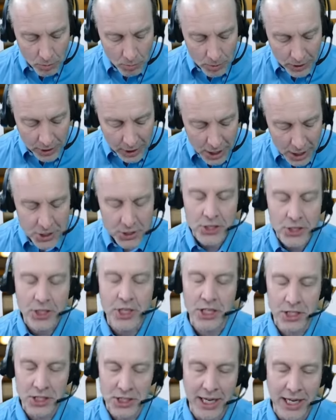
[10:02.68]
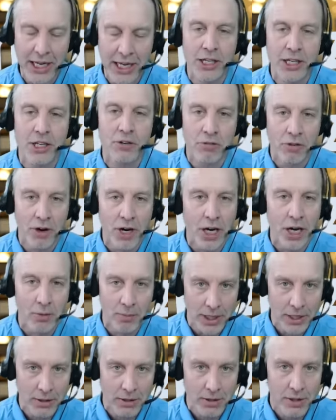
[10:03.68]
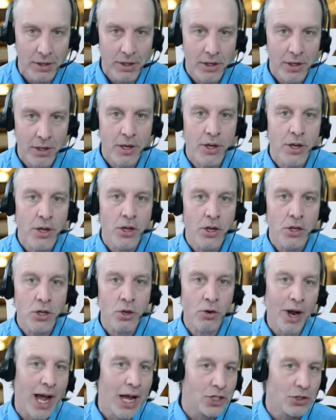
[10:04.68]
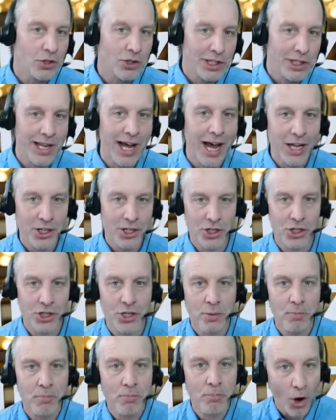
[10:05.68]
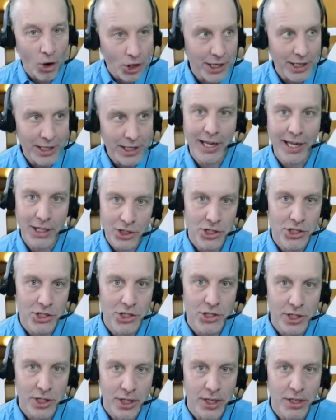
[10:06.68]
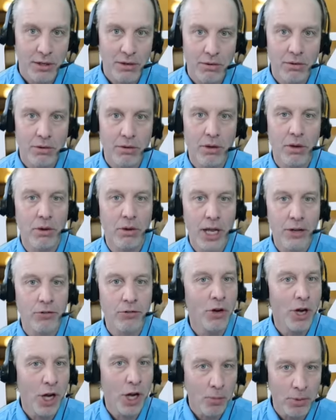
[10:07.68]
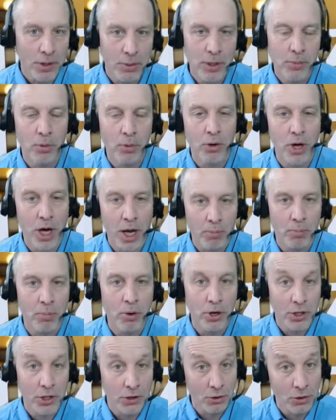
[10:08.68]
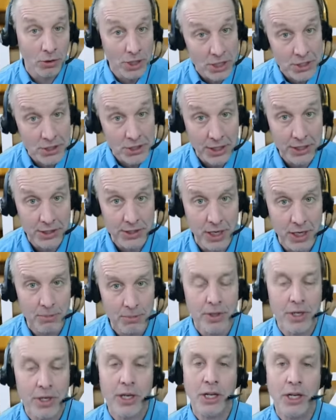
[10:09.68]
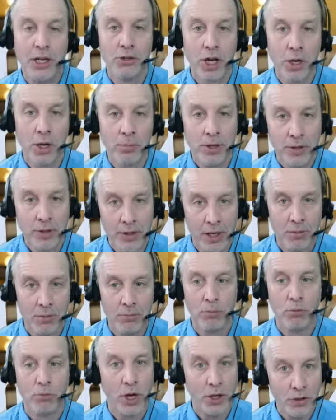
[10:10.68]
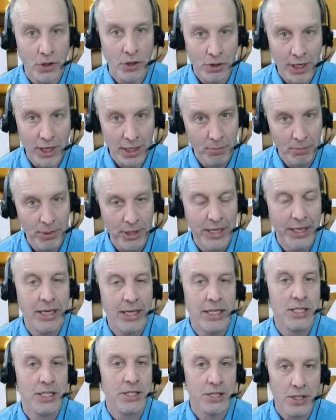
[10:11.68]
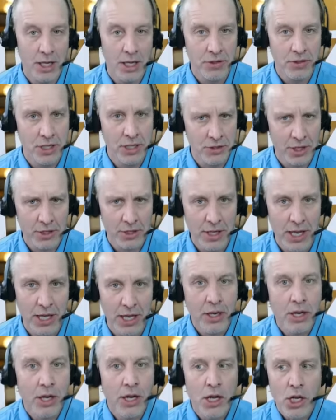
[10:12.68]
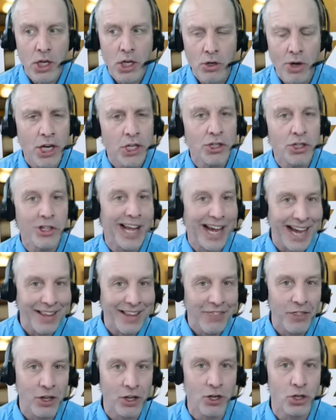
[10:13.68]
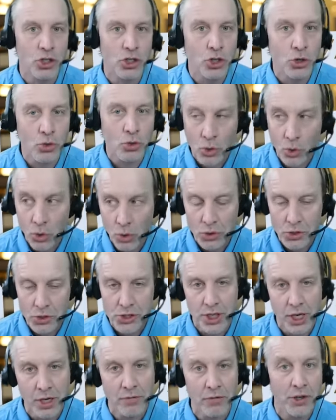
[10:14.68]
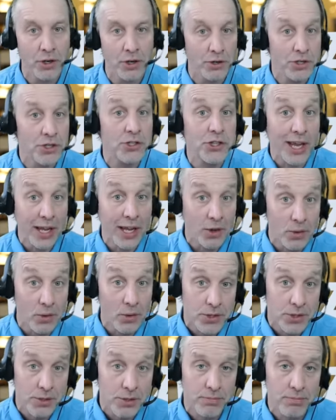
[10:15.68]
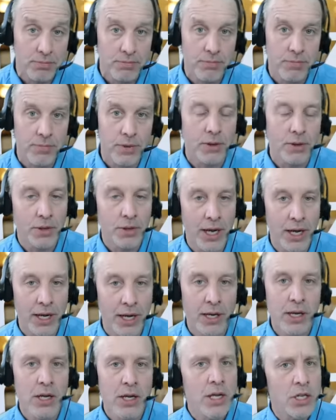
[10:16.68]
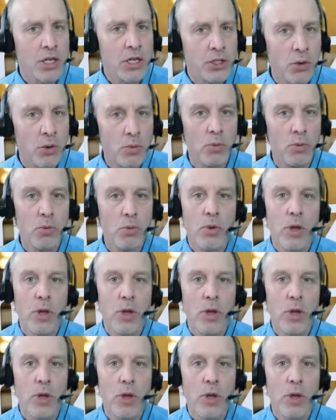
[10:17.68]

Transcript: because it's a contained environment, you're actually not just a marketing agency. Okay, if you're helping people up, putting their listings up, and you're helping them run their campaigns and things like that, you're actually at the controls of their sales. Okay, so